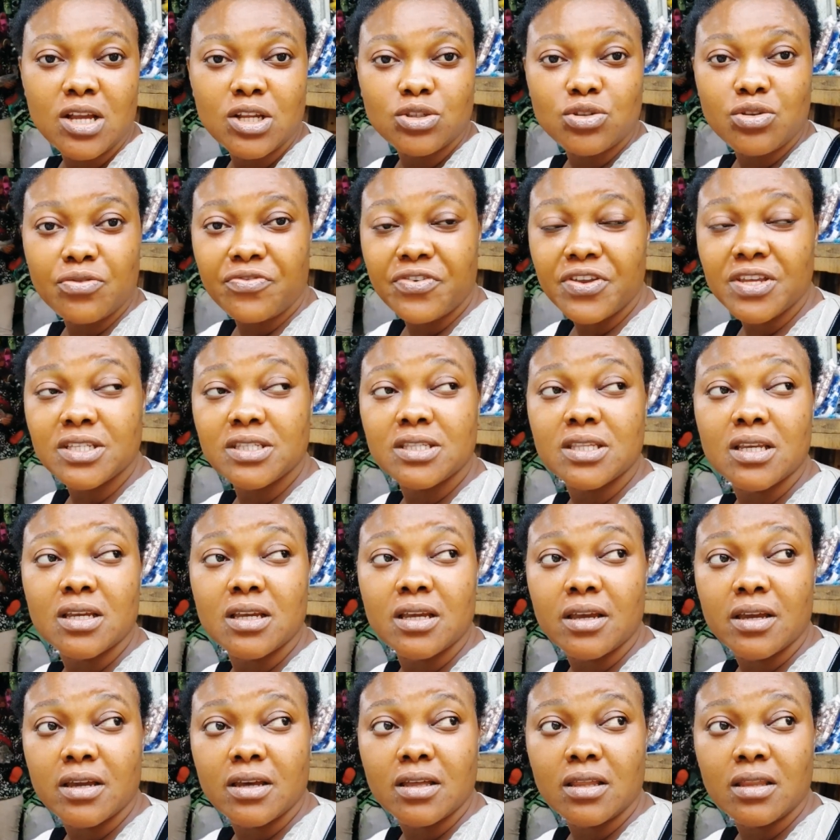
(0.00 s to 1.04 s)
to fix
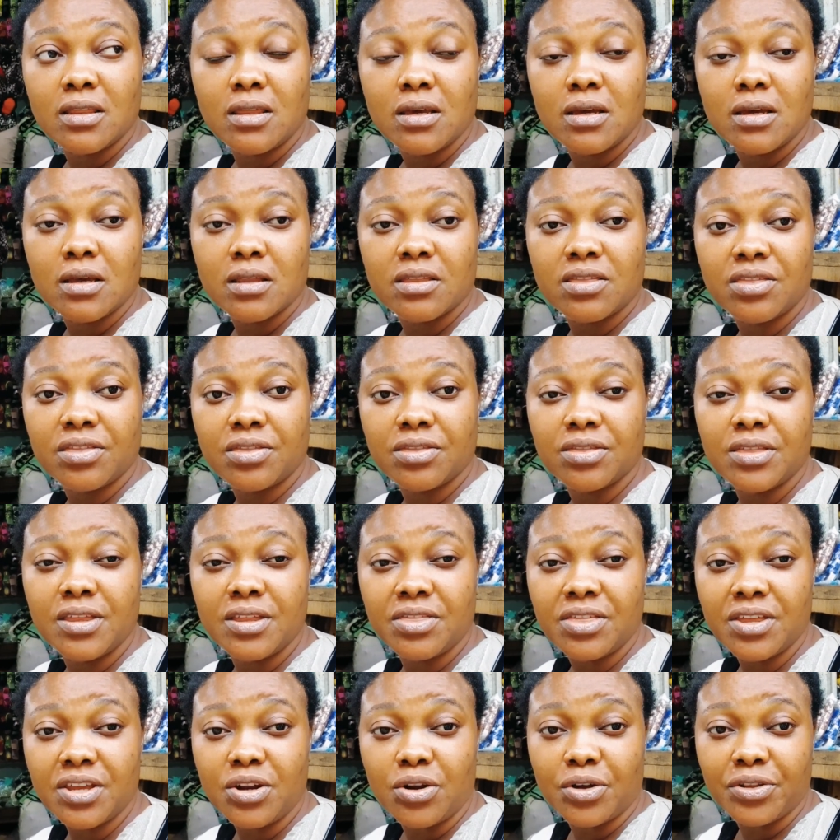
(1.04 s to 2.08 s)
the the the
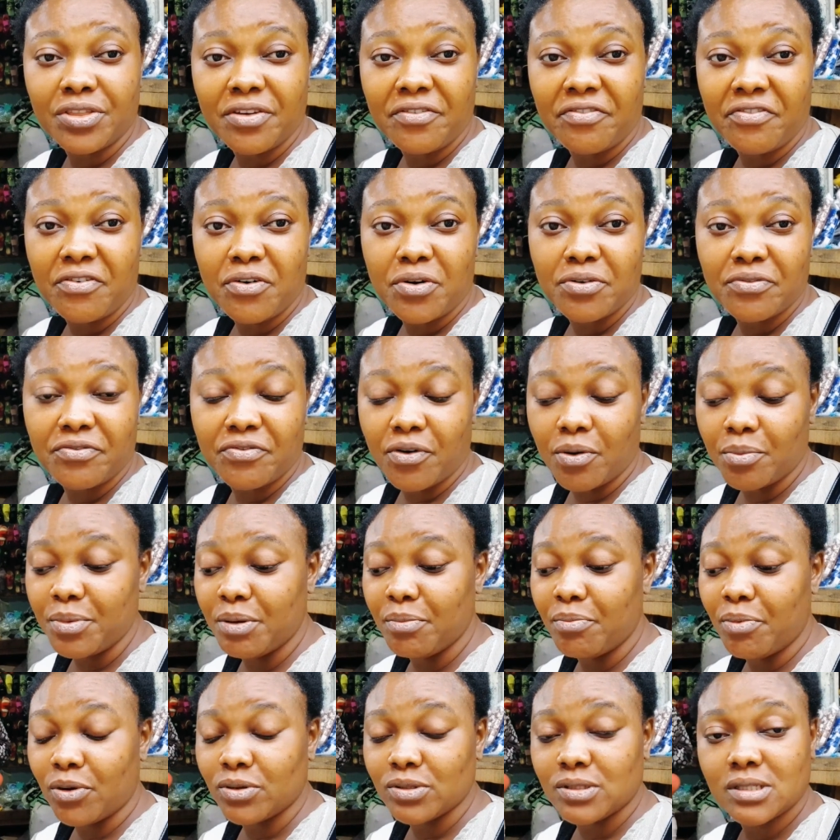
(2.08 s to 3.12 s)
thing on the phone for me,
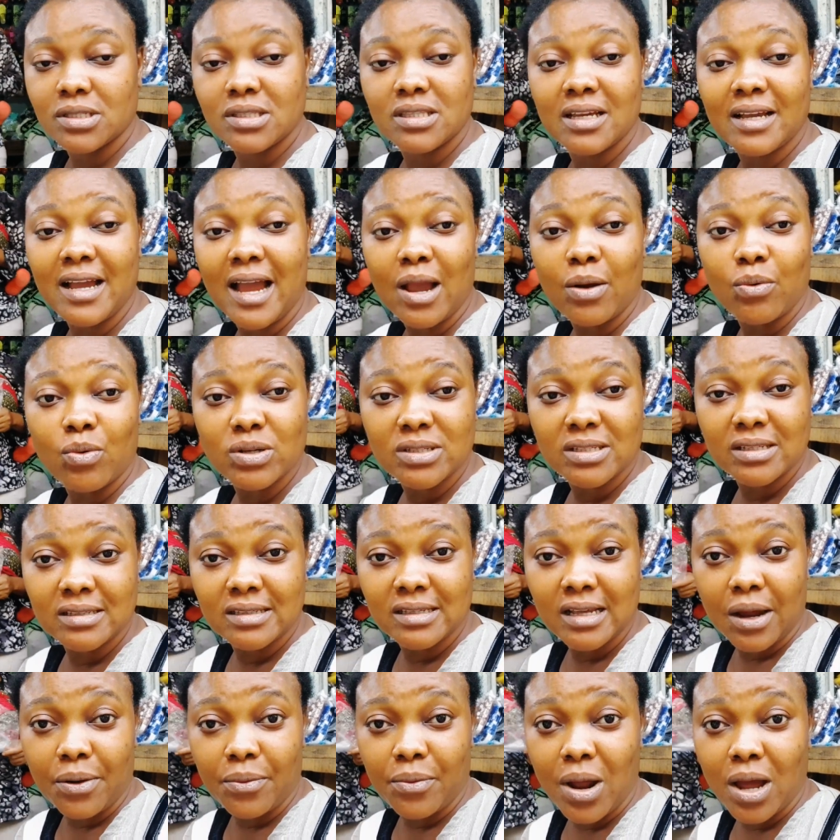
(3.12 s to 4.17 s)
but the guy
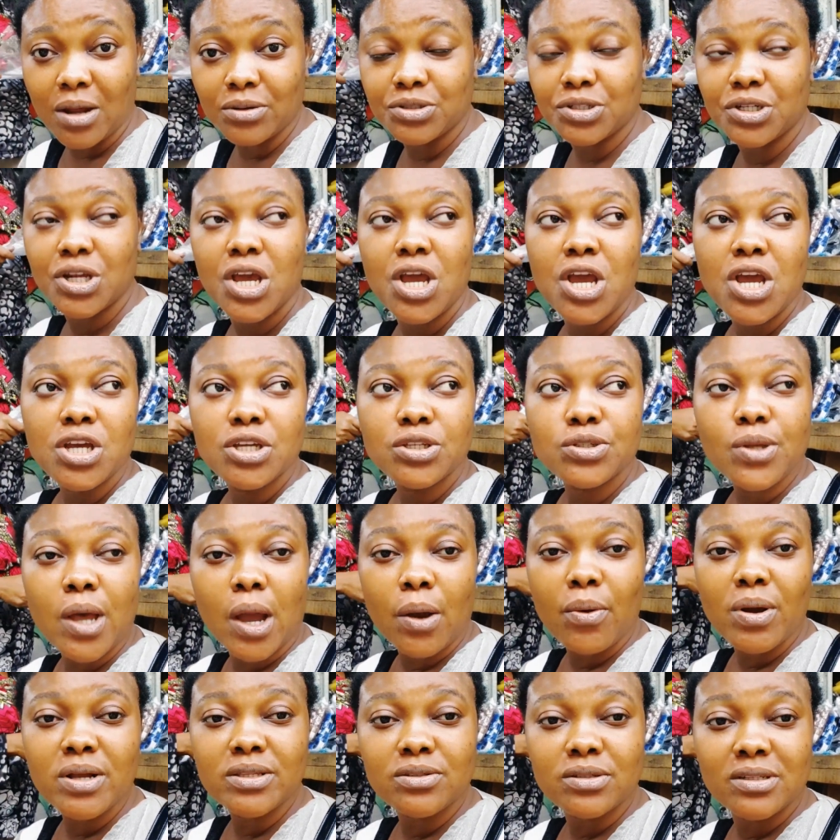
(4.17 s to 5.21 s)
wasn't around. So I
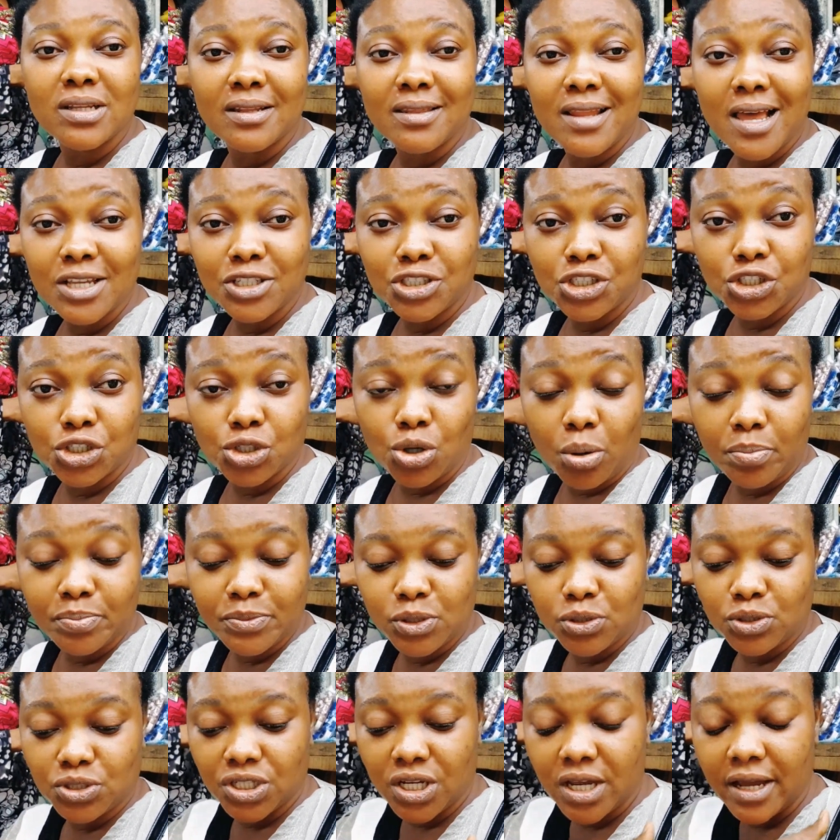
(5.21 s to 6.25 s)
went to the next shop
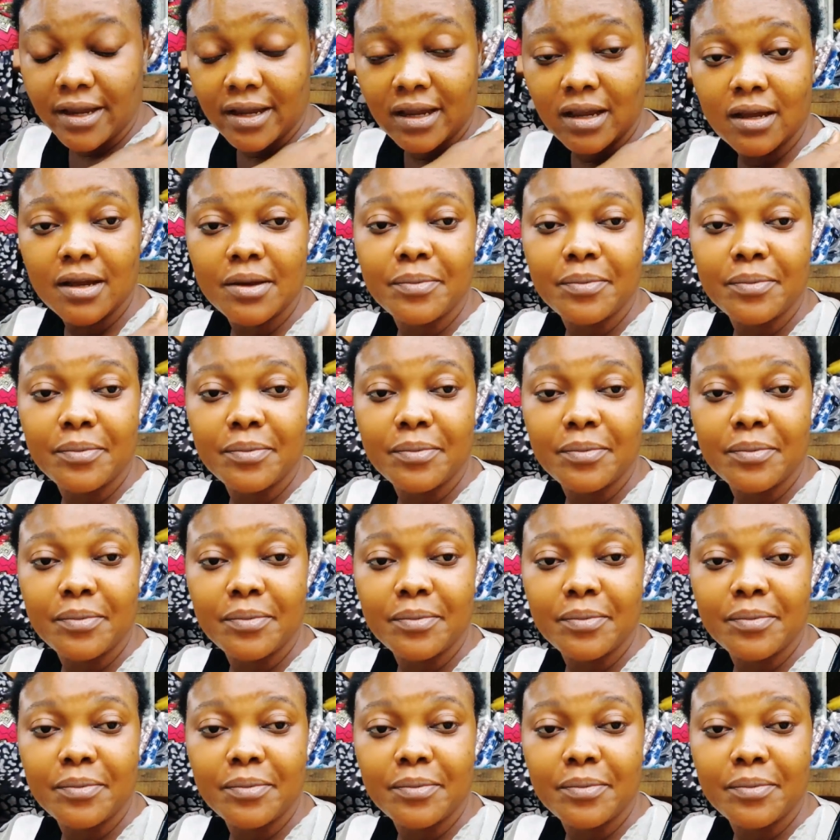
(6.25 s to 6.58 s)
to check,